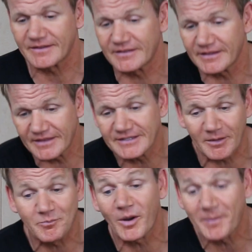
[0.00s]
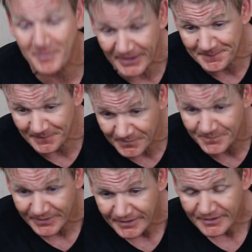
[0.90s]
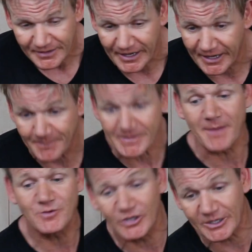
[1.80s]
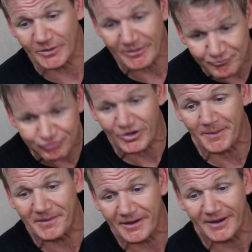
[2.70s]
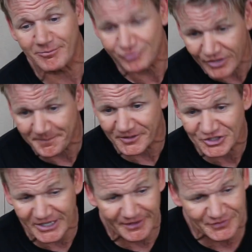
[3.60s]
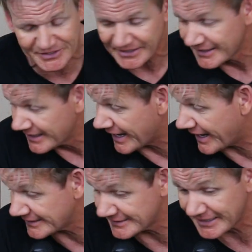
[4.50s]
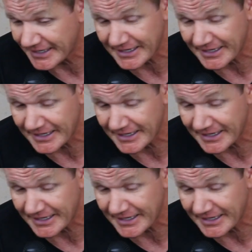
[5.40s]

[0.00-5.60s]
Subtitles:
and these are proper people. I'm cooking with proper chefs, and